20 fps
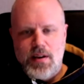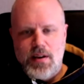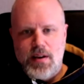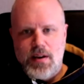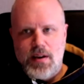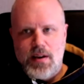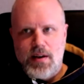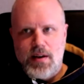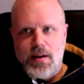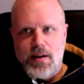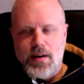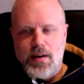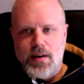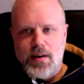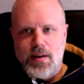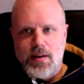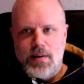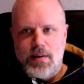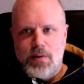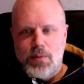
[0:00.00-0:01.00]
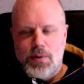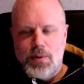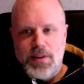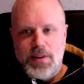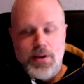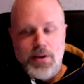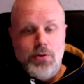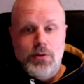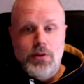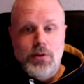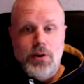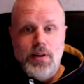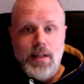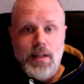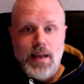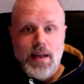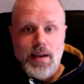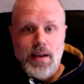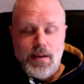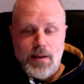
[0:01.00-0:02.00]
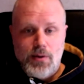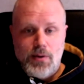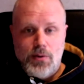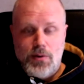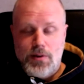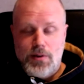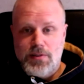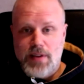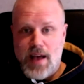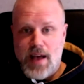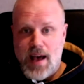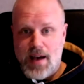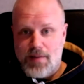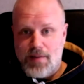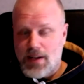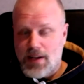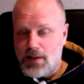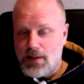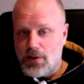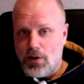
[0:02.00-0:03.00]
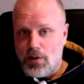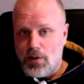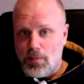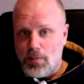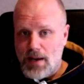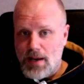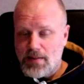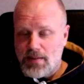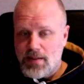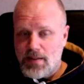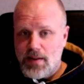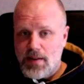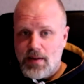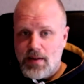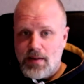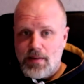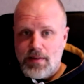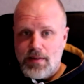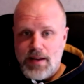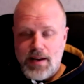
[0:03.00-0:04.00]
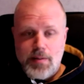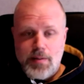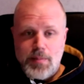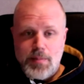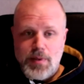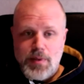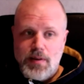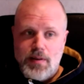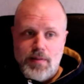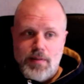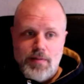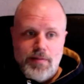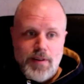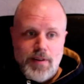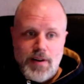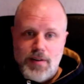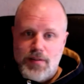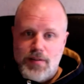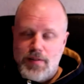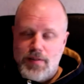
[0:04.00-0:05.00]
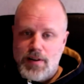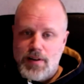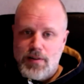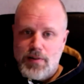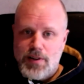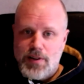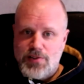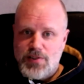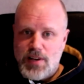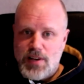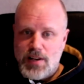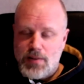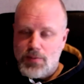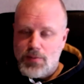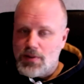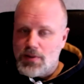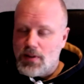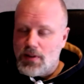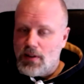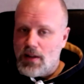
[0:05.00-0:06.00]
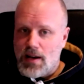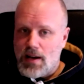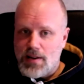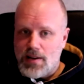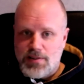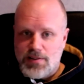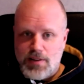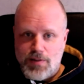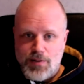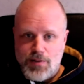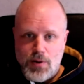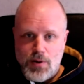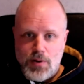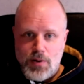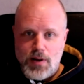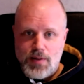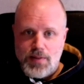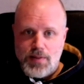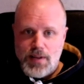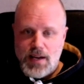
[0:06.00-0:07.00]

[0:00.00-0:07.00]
what they could look like in order to have that goal met, that can be a very, very rich site with a lot of stuff going on.